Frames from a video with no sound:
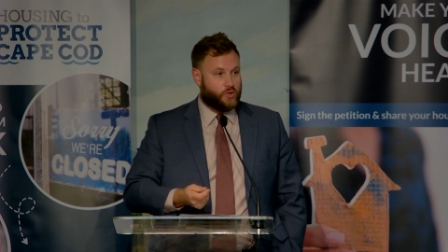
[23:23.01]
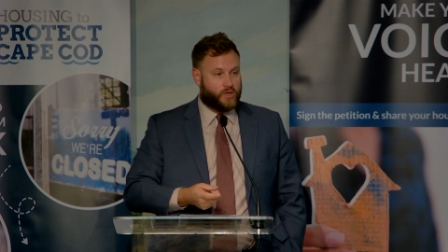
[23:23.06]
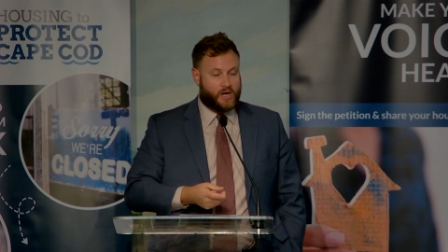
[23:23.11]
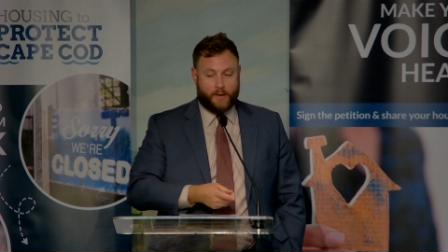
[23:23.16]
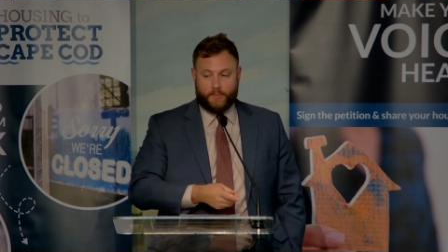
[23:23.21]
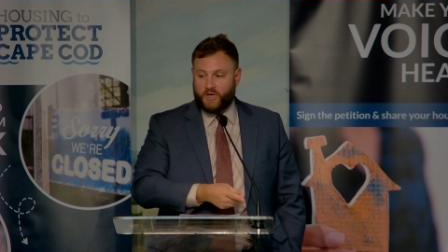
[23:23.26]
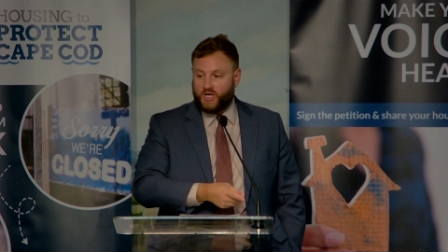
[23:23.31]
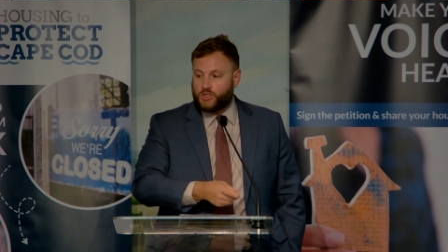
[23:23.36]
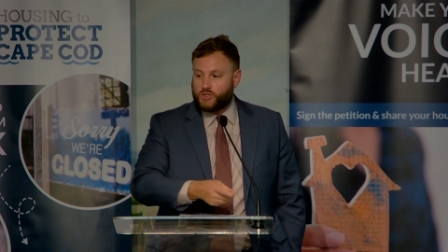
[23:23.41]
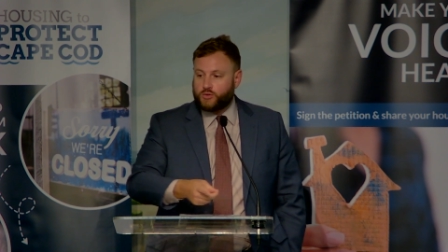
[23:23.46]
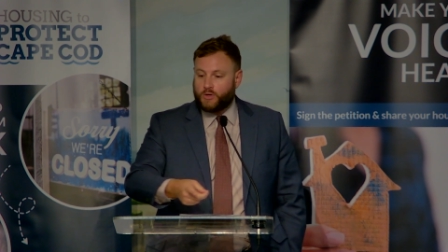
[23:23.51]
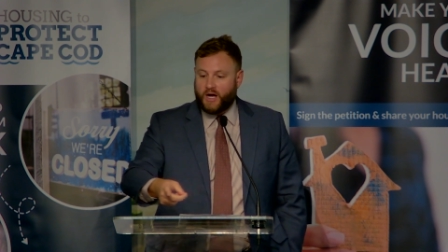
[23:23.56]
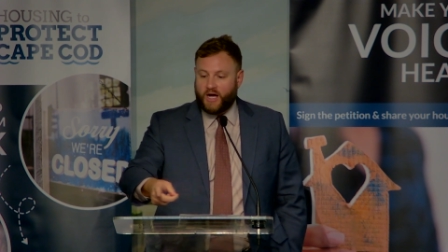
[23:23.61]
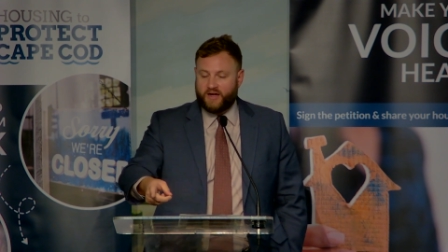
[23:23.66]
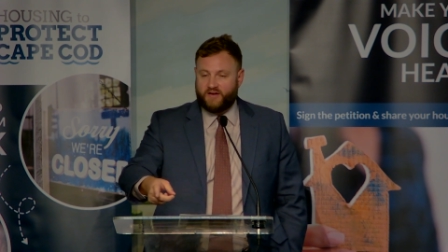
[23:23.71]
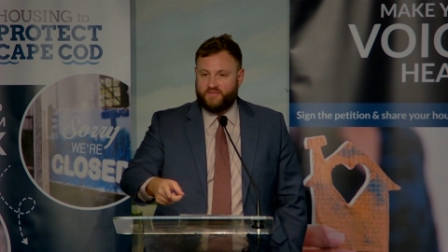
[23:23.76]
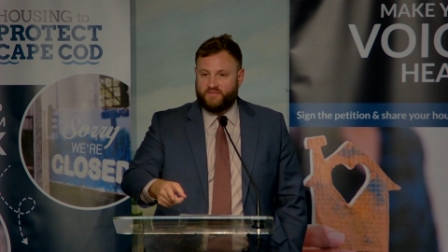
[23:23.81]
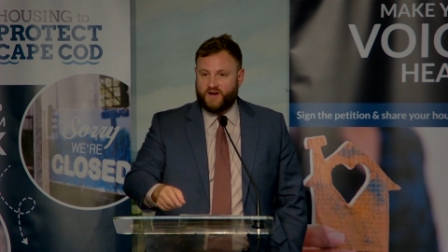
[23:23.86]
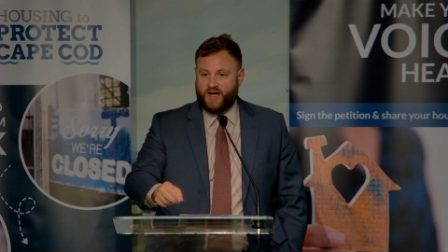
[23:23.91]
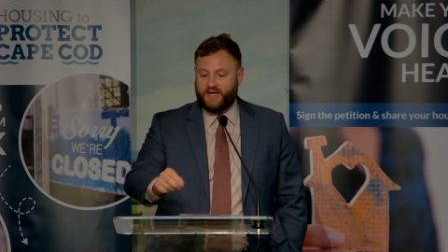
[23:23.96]
And I'm going to try
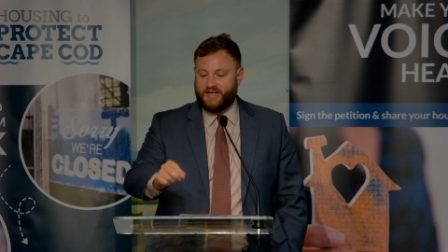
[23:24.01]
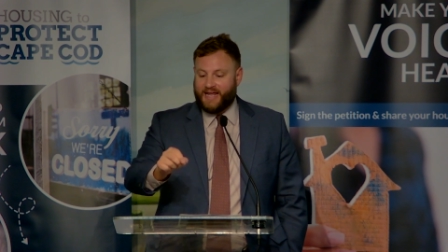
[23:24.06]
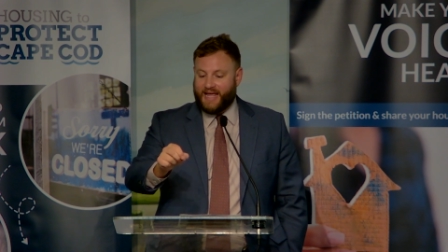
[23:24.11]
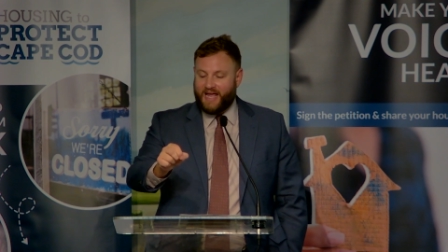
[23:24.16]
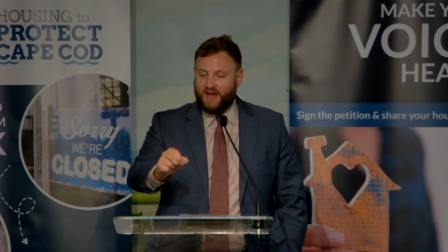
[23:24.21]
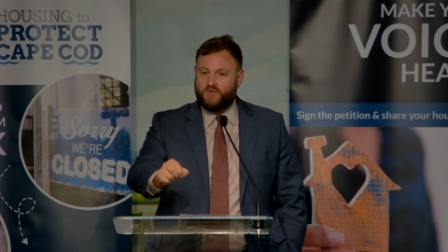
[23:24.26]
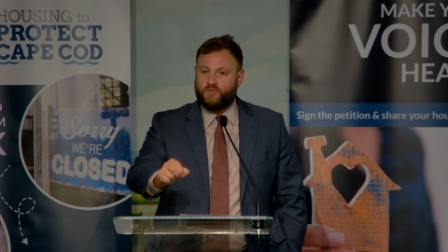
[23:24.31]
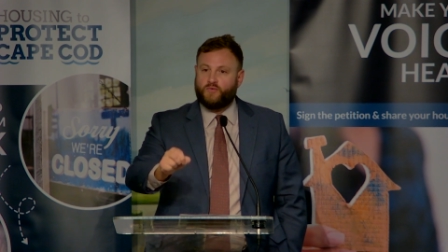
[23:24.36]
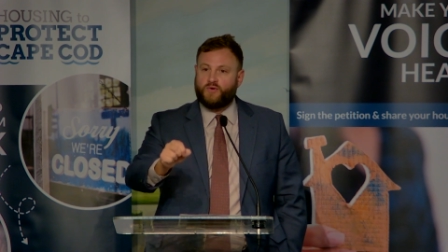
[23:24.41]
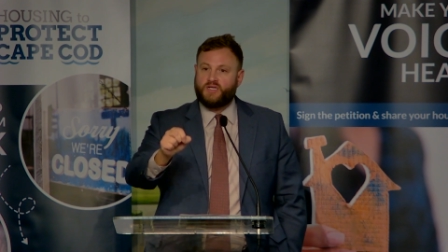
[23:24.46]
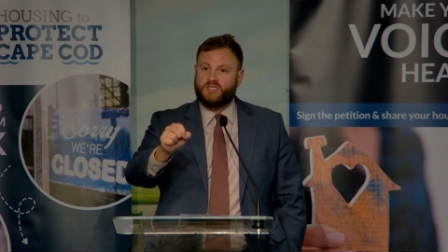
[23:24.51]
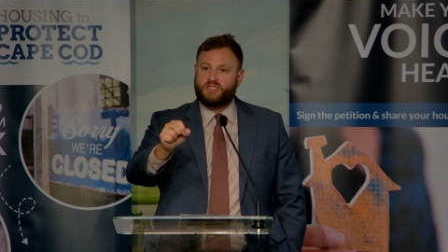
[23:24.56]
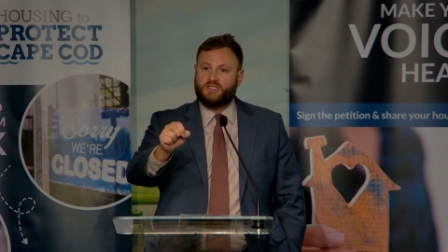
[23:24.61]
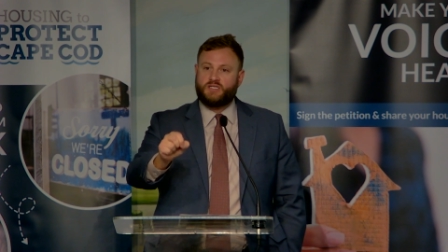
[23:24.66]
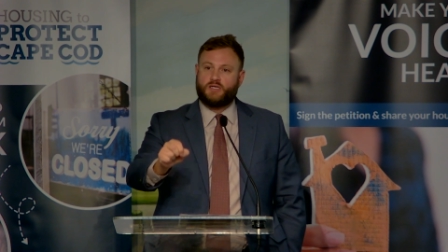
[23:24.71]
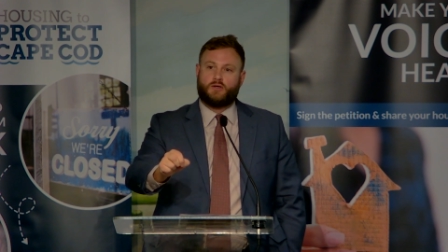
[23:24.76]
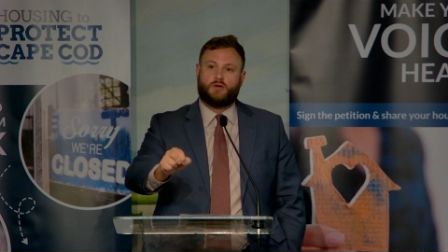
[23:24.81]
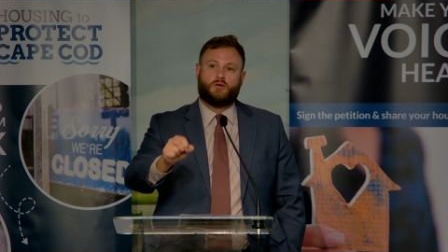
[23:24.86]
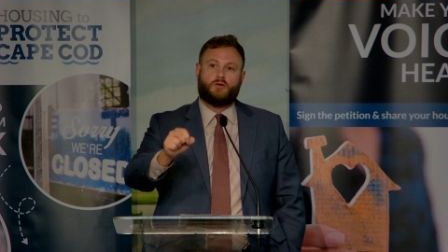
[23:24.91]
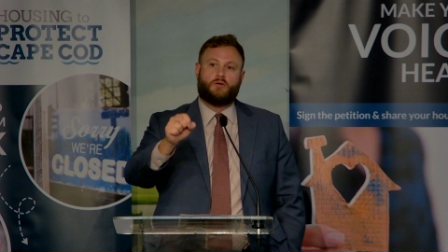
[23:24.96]
to find every
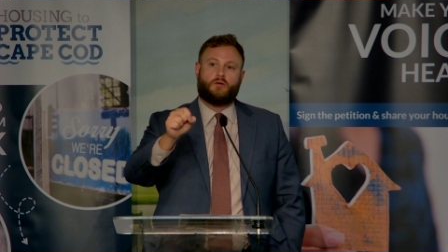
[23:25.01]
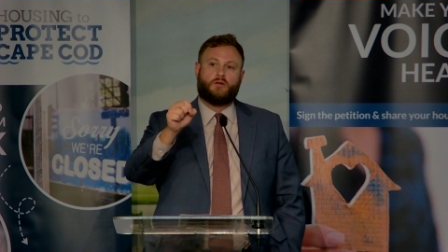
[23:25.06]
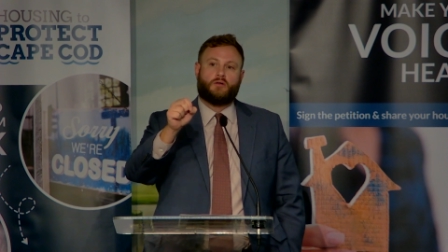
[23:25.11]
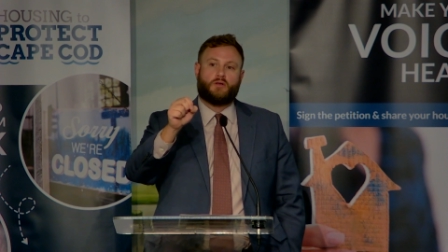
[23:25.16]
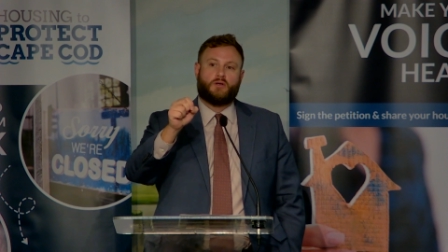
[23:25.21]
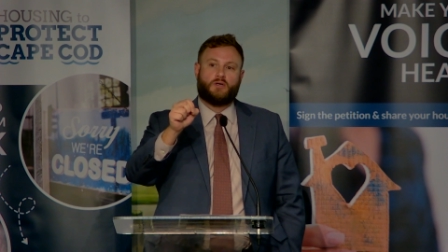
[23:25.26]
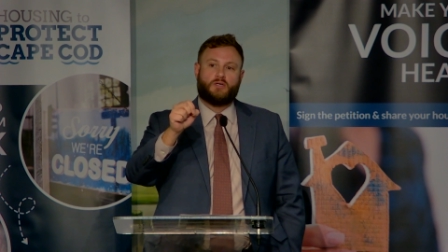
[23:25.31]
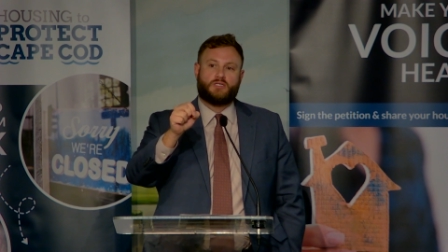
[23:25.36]
single